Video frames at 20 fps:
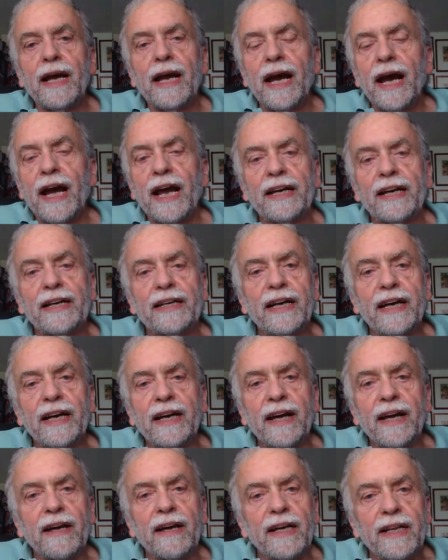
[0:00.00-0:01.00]
And
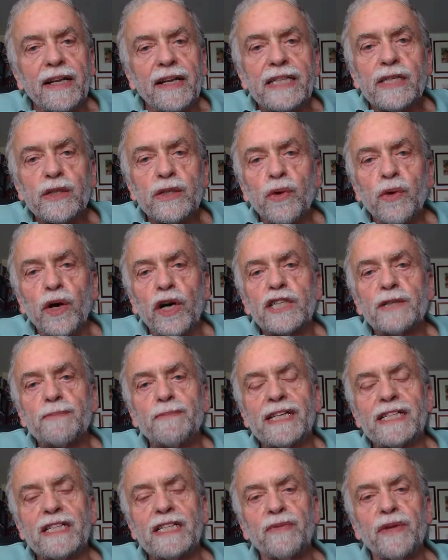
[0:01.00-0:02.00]
this works
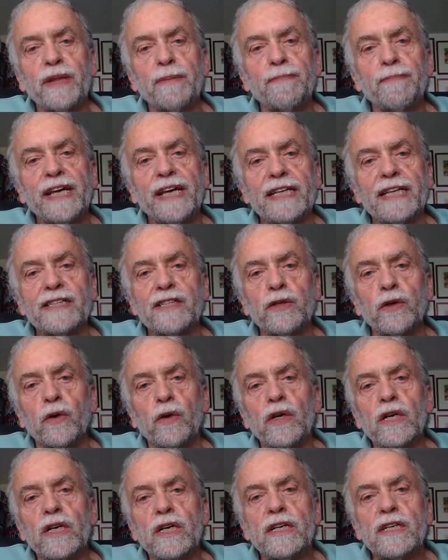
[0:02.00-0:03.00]
best with
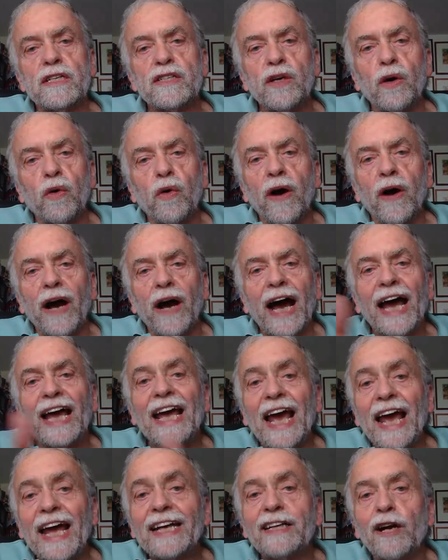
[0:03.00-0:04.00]
piezo. So I
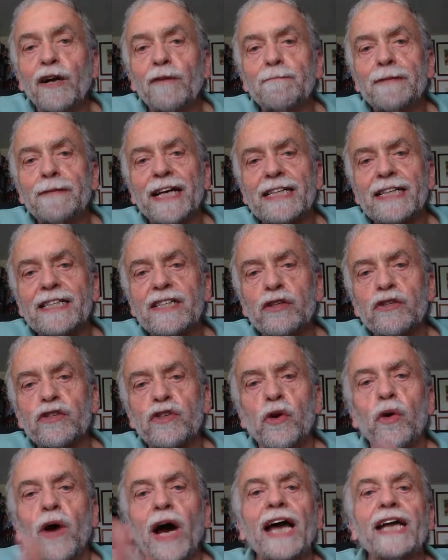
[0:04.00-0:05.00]
had no piezo.
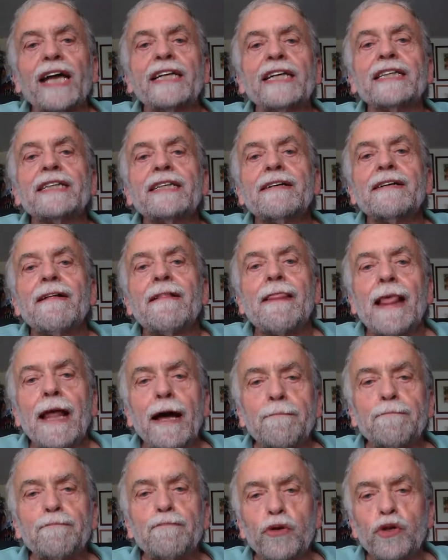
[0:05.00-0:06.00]
So I did
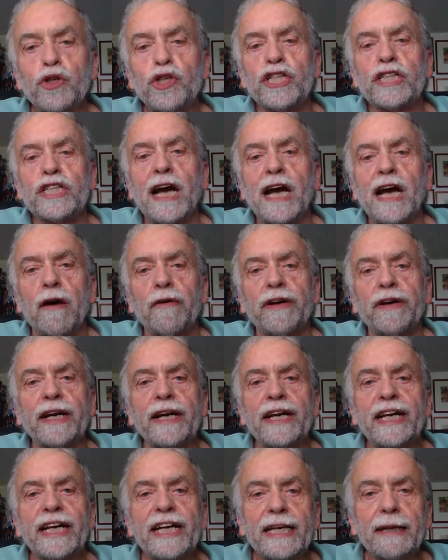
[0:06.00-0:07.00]
a push down
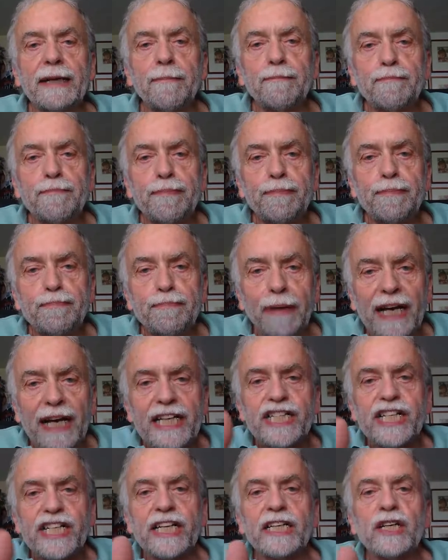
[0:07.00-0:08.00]
in a
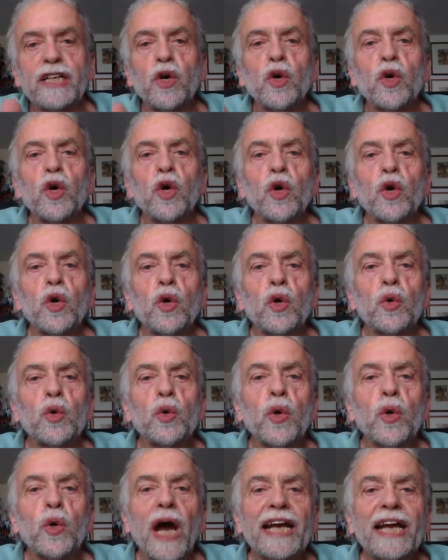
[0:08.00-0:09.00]
patient
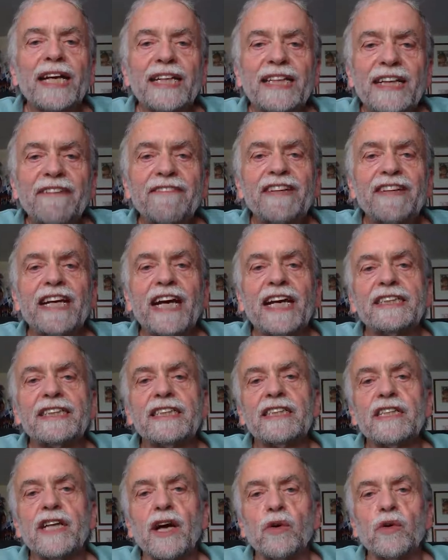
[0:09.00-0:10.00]
who had a
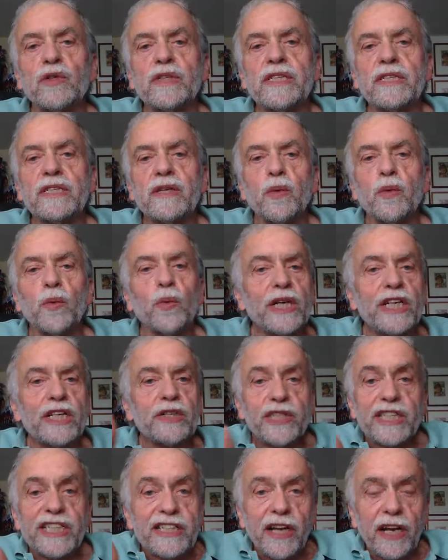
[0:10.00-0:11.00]
deviated nose, which
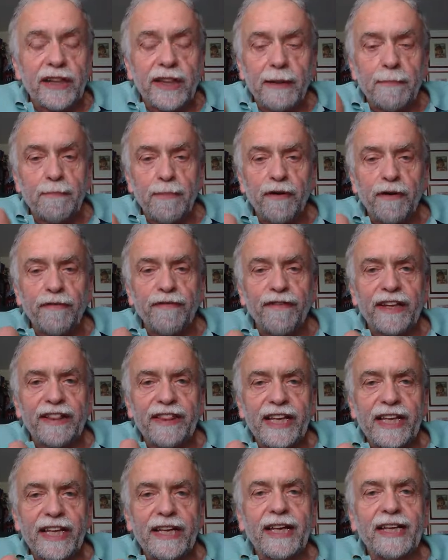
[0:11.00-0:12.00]
is not the perfect
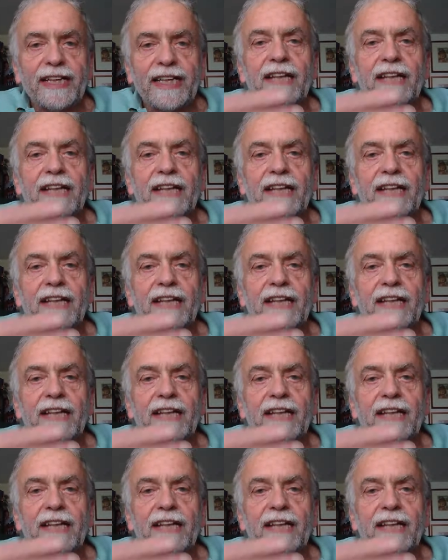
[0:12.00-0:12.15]
thing.